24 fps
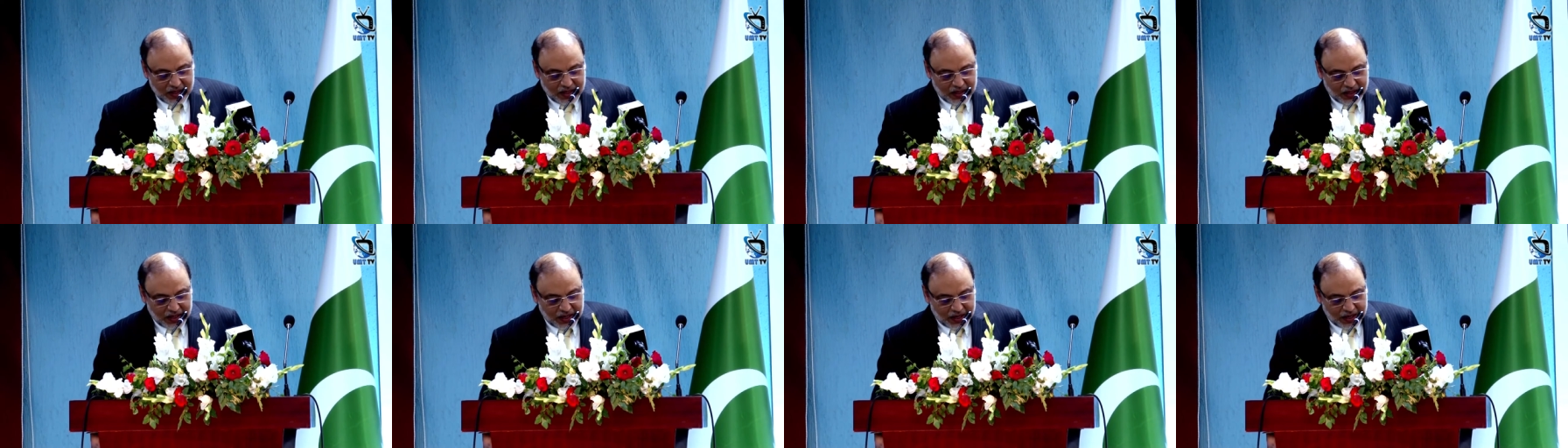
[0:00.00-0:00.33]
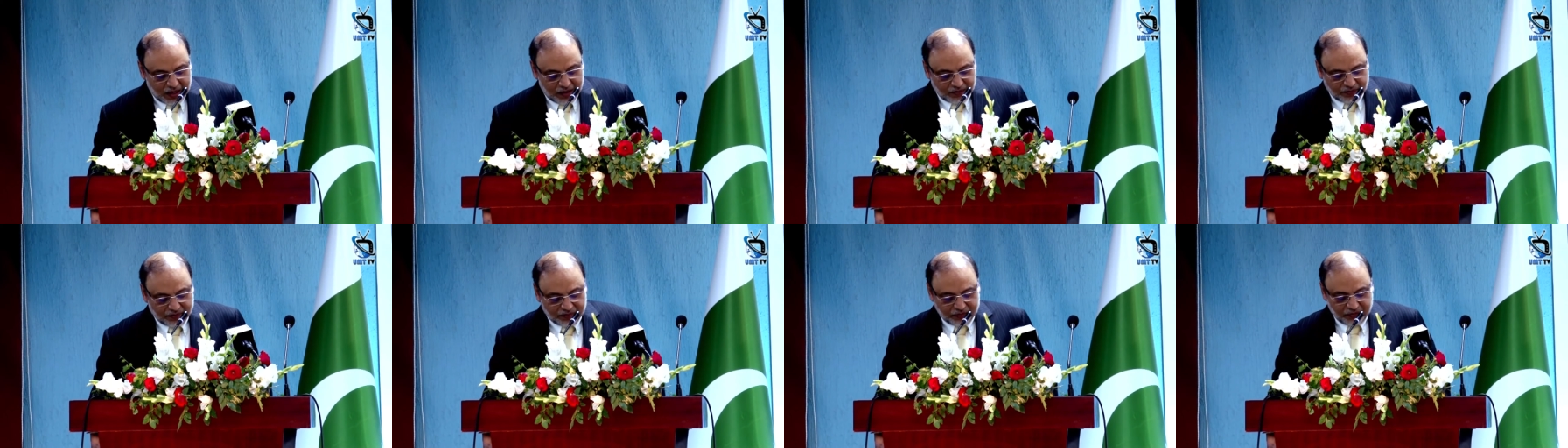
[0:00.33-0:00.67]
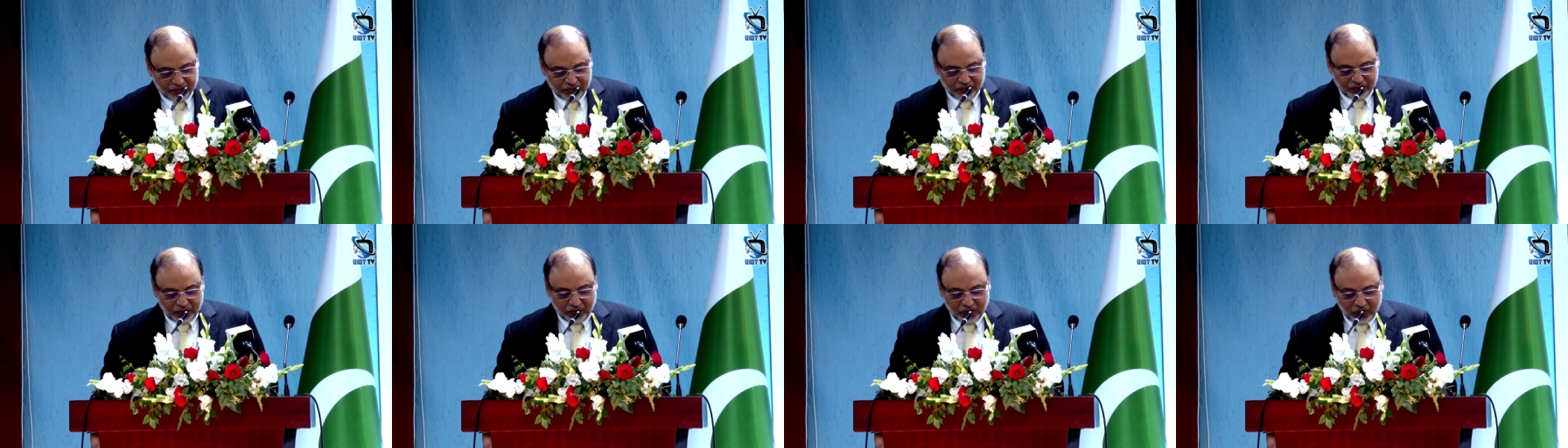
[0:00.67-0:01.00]
Uh,
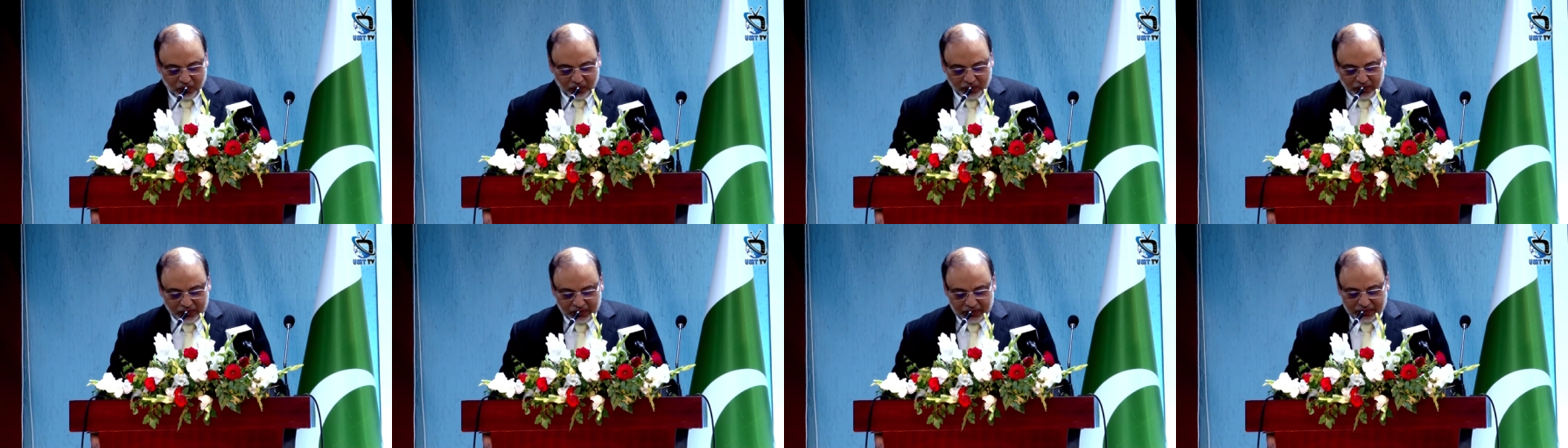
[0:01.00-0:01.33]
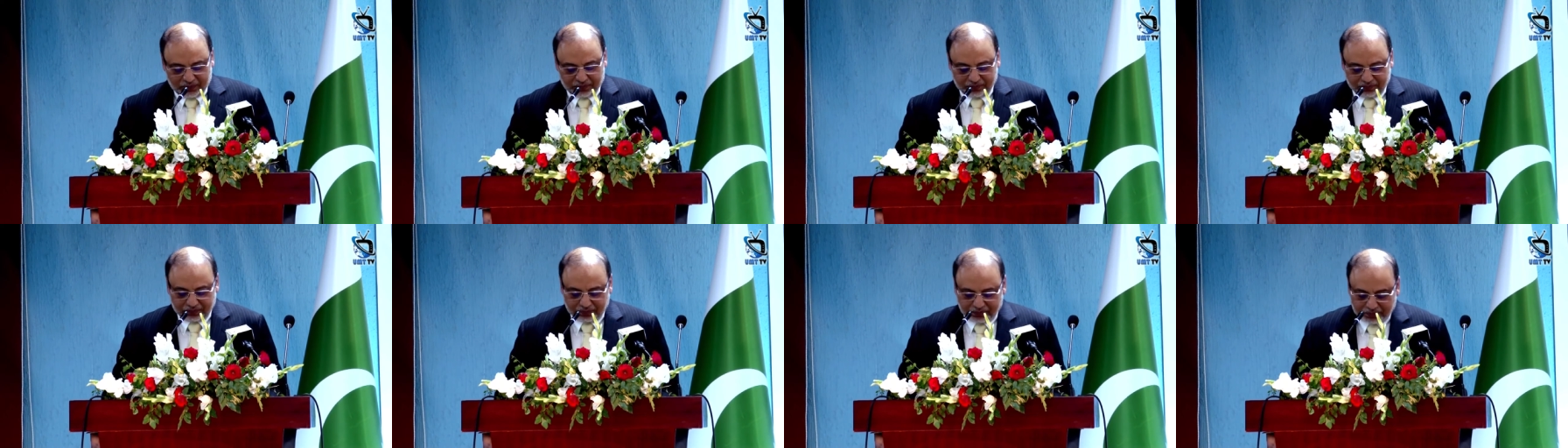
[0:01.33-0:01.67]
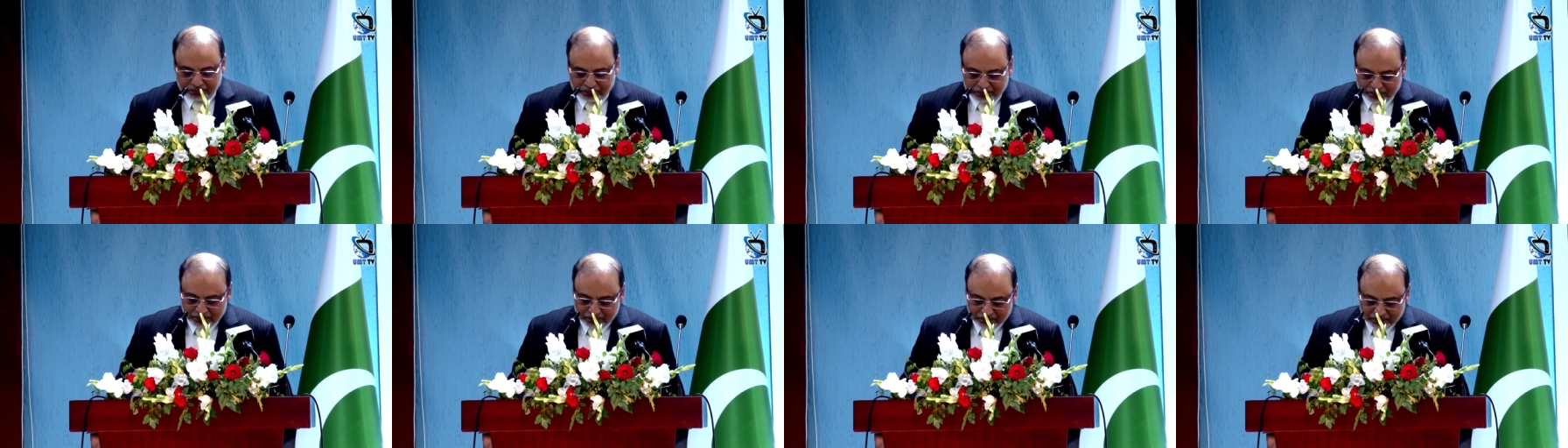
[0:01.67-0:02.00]
fourth,
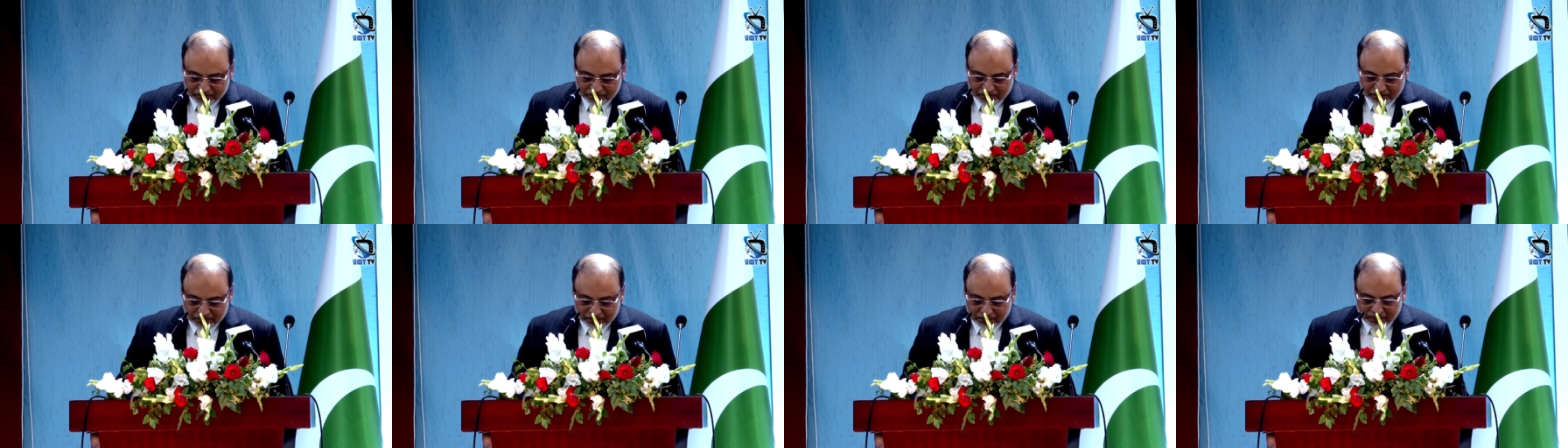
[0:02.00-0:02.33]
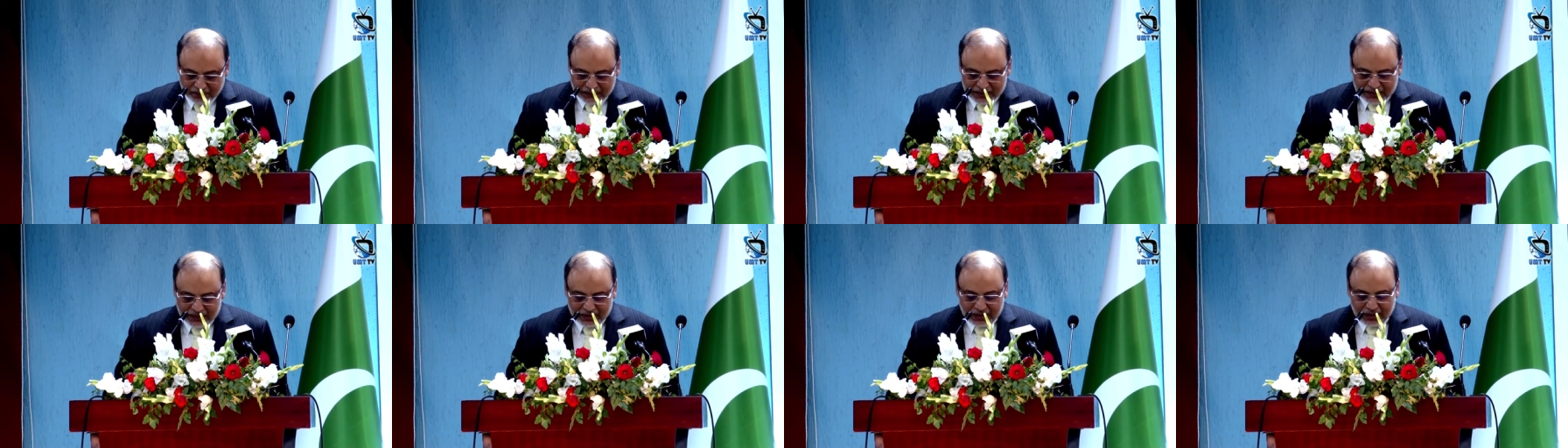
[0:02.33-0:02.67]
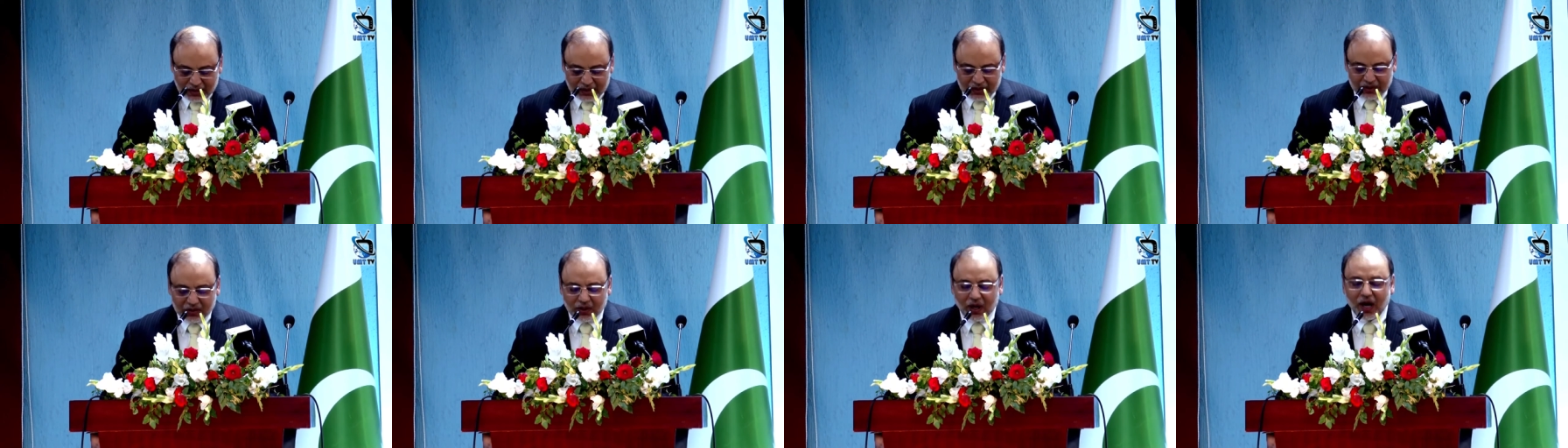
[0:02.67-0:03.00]

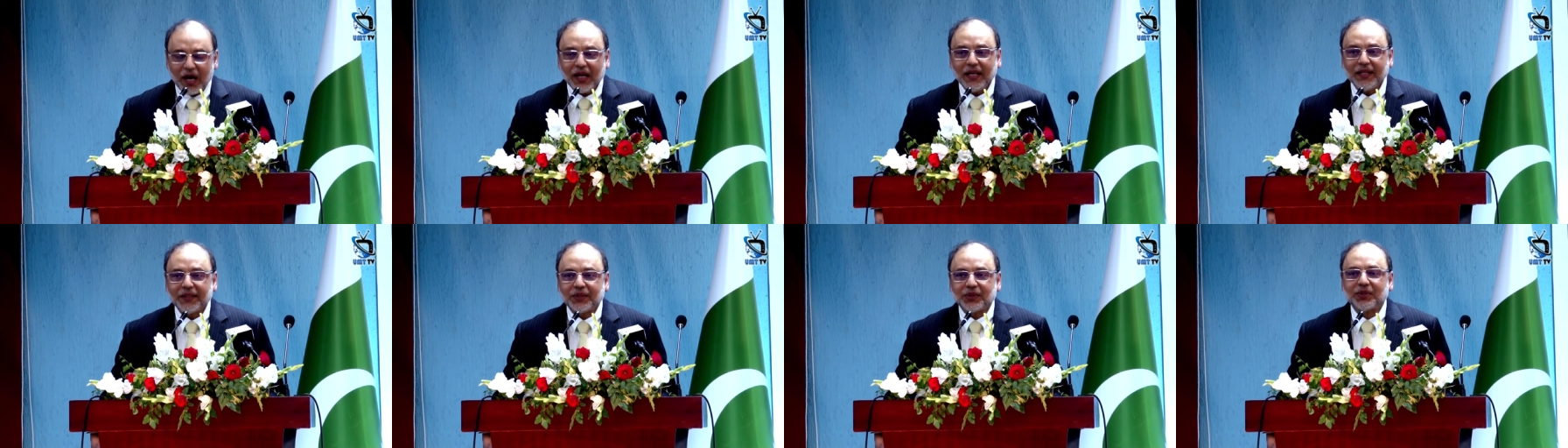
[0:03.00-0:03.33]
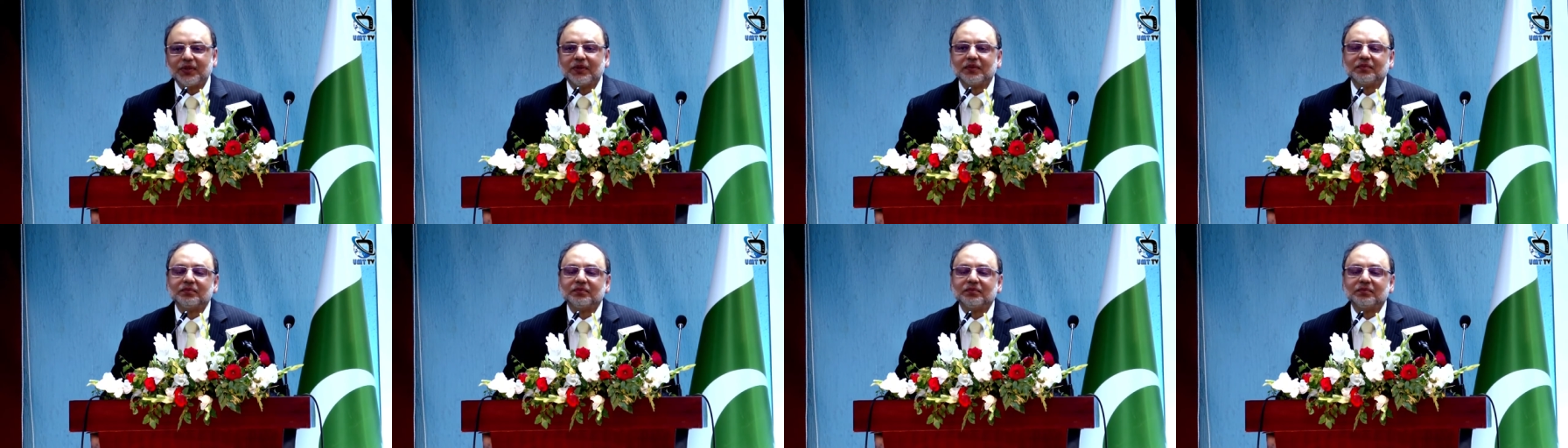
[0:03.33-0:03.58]
knowledge